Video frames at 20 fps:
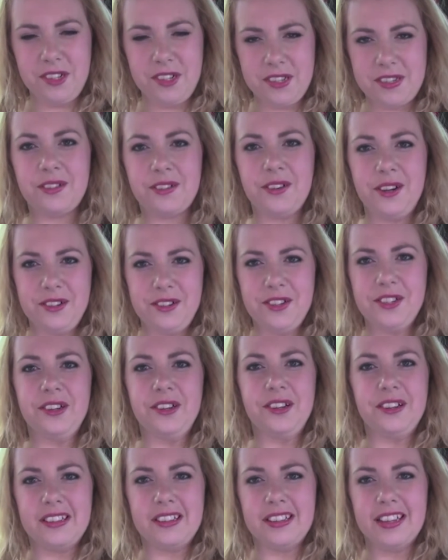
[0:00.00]
was
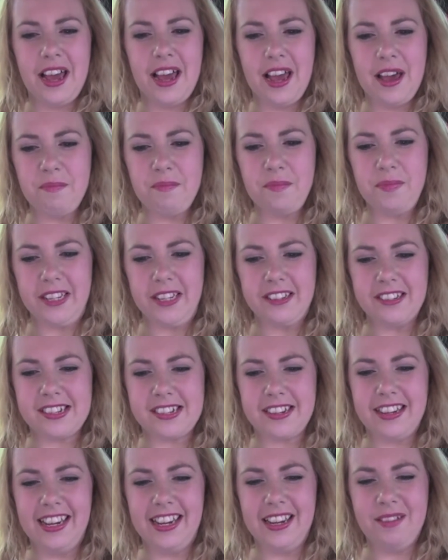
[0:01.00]
crucial
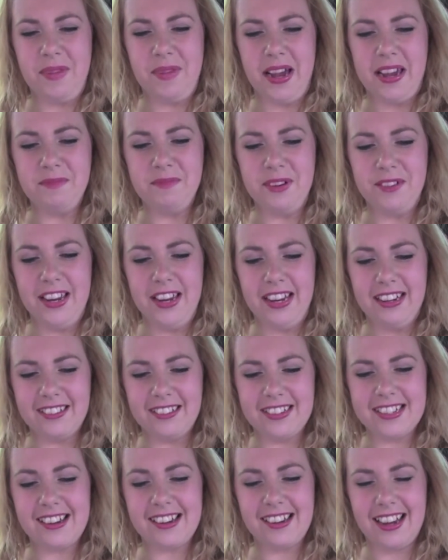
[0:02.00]
because it made me
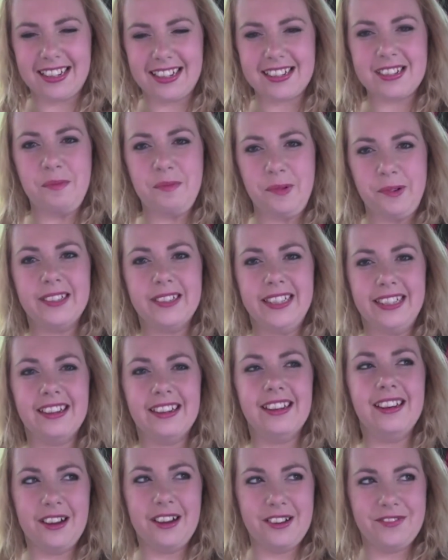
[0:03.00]
realise that I had to put in
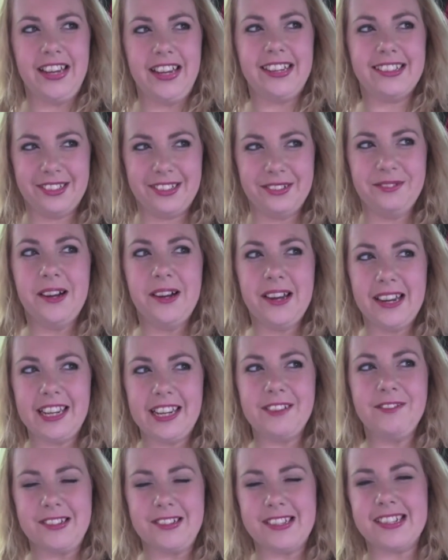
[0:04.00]
a lot of extra
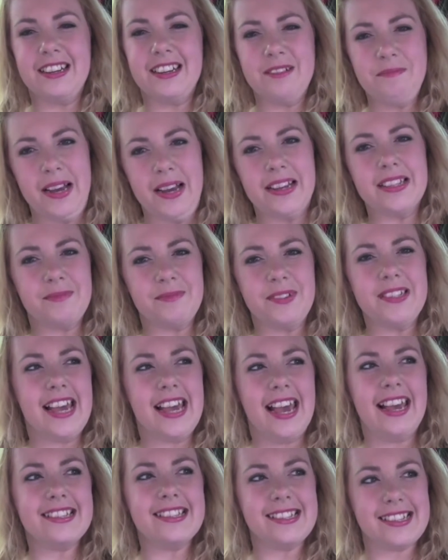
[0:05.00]
work if I was going to pass my
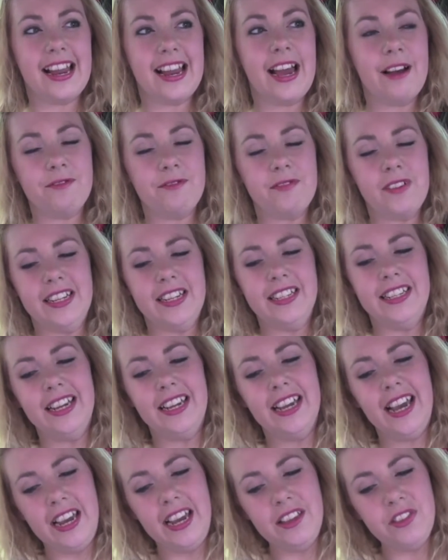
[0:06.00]
test. And
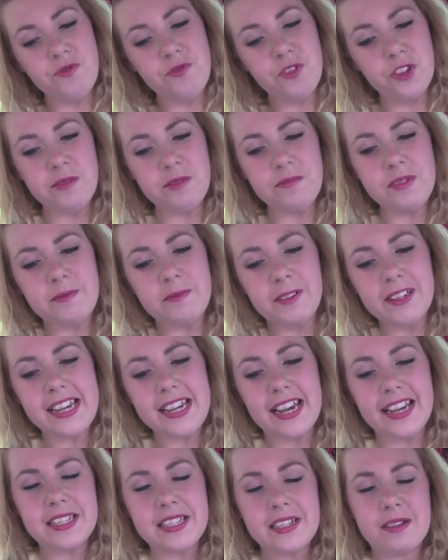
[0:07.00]
in the run up to my
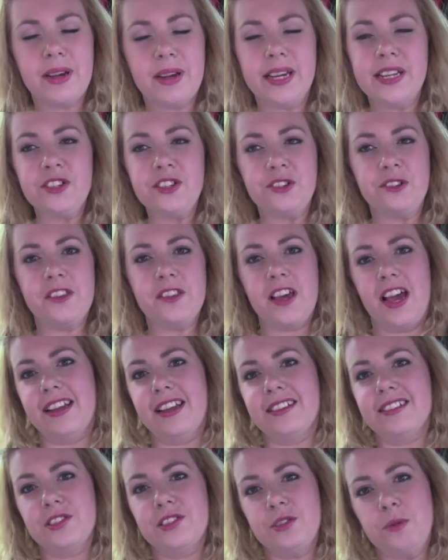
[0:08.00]
test, I made sure that I
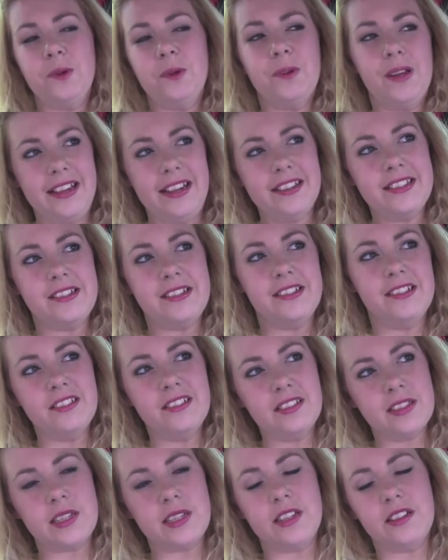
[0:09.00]
had double
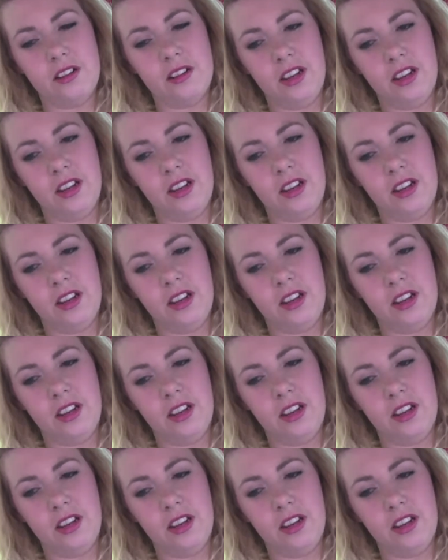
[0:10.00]
lessons,